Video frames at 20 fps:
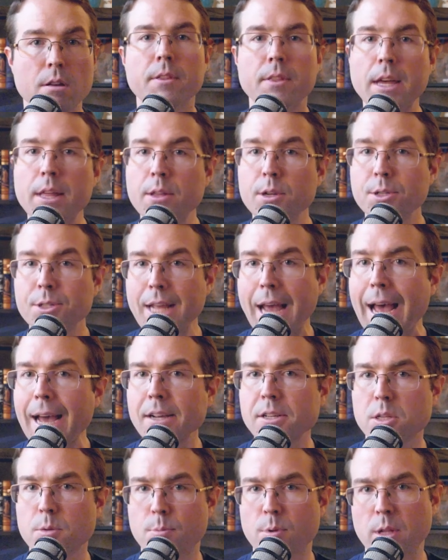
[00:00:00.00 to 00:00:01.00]
Then there's
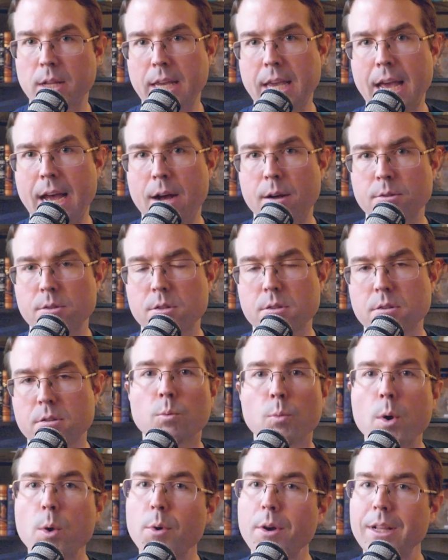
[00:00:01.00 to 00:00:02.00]
taxable accounts.
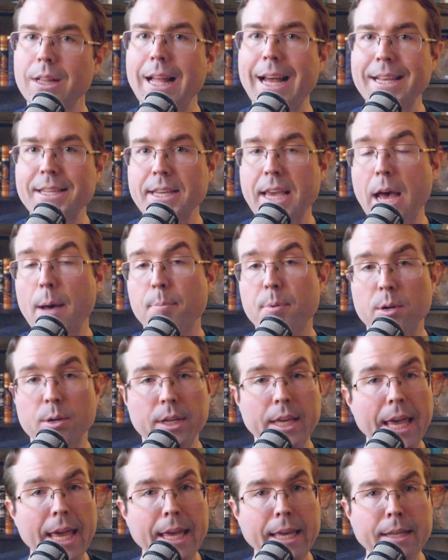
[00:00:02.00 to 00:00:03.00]
We realize capital
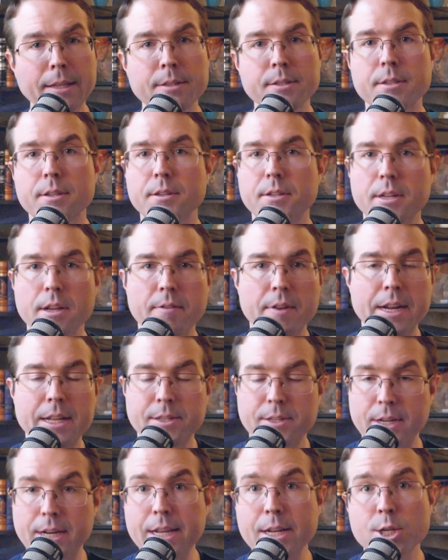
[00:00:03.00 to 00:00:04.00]
gains,
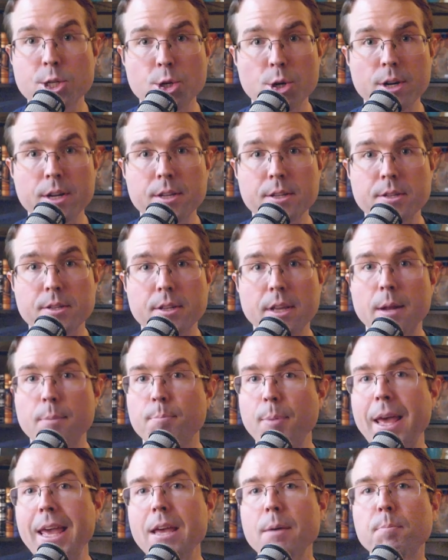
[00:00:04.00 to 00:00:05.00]
dividends, and interest, and
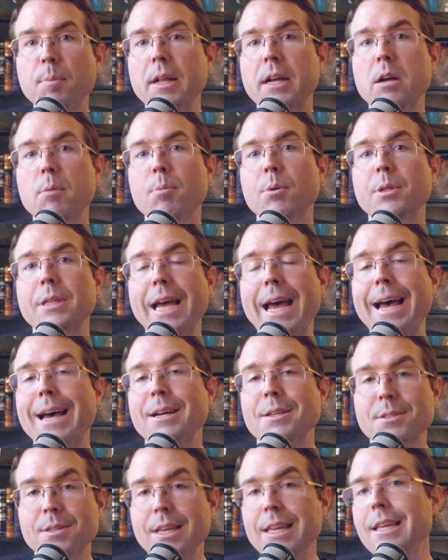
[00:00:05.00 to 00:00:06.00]
pay applicable
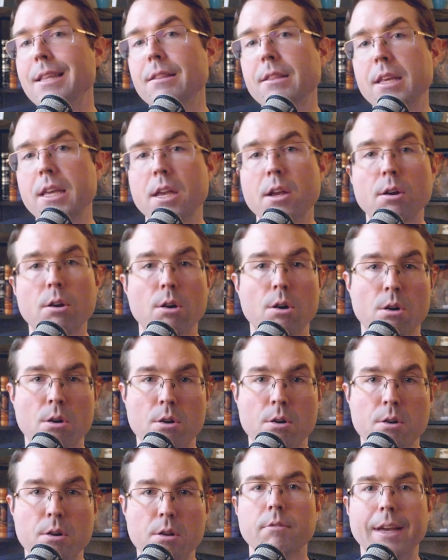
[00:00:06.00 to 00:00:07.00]
tax in the year
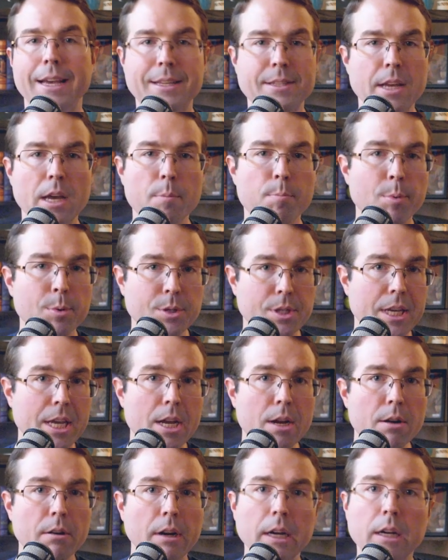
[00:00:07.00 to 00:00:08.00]
earned. Examples
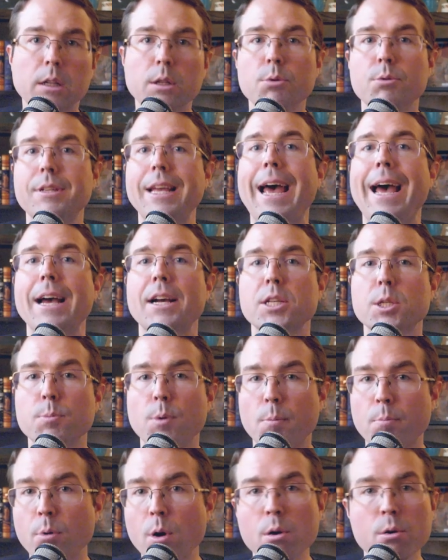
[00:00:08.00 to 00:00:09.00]
here include
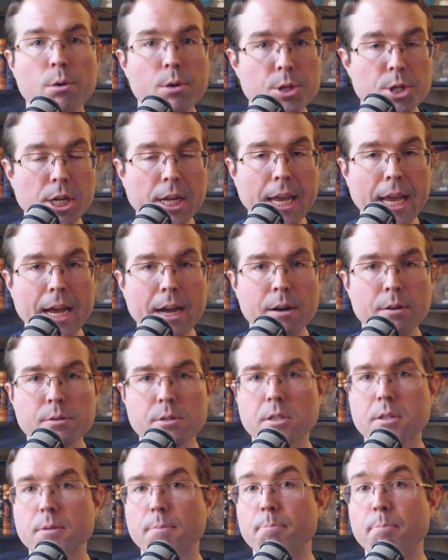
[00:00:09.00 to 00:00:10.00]
taxable brokerage
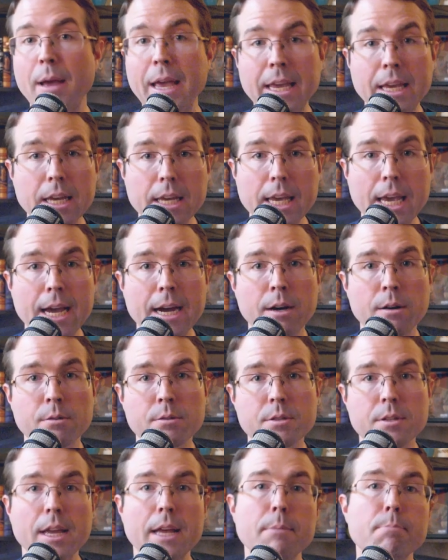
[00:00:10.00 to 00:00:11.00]
accounts, bank
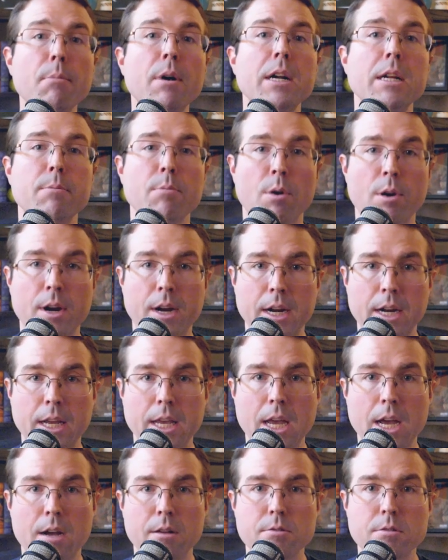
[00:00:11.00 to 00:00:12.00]
accounts, and money market
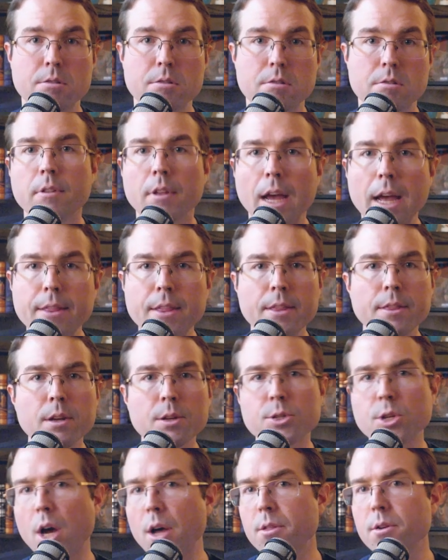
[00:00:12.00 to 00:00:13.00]
accounts. And then
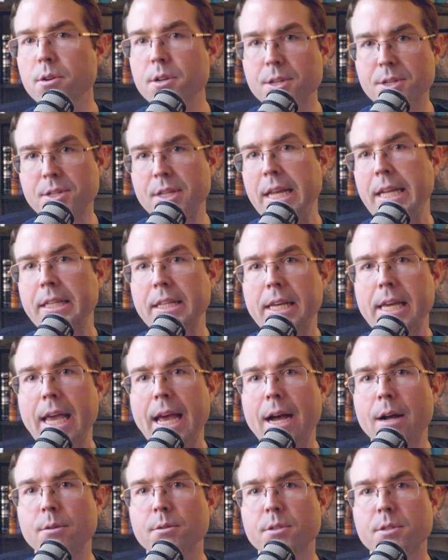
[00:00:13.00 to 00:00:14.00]
there's other distinct
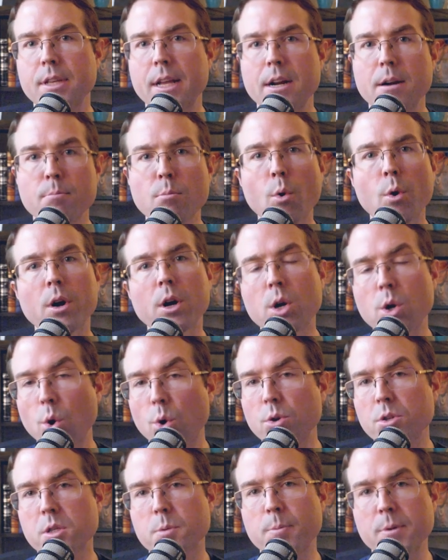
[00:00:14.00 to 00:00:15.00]
accounts that are more
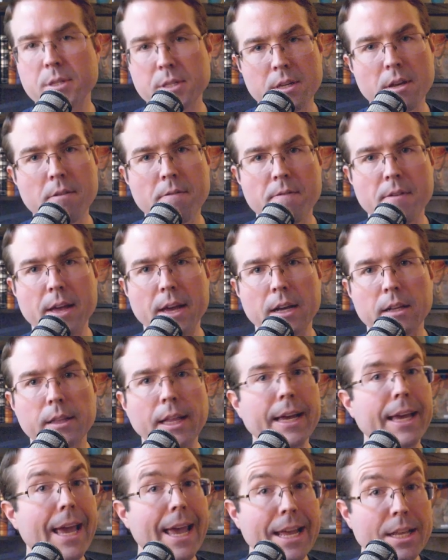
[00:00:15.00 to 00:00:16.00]
goal-specific,
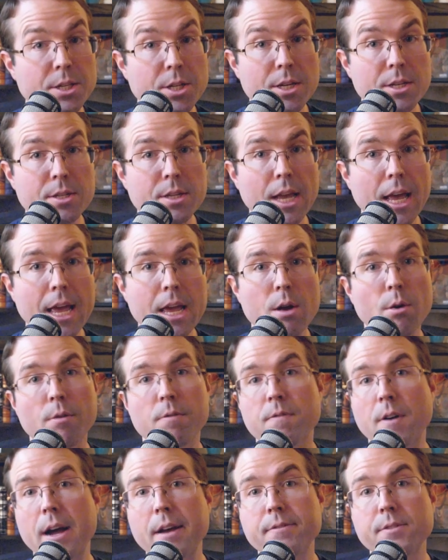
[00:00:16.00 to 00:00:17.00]
like HSA or
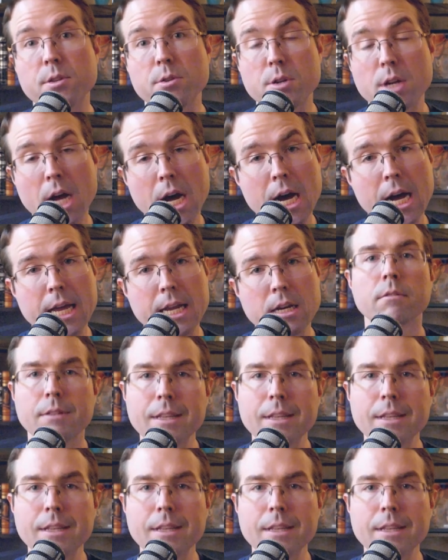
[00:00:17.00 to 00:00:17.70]
529.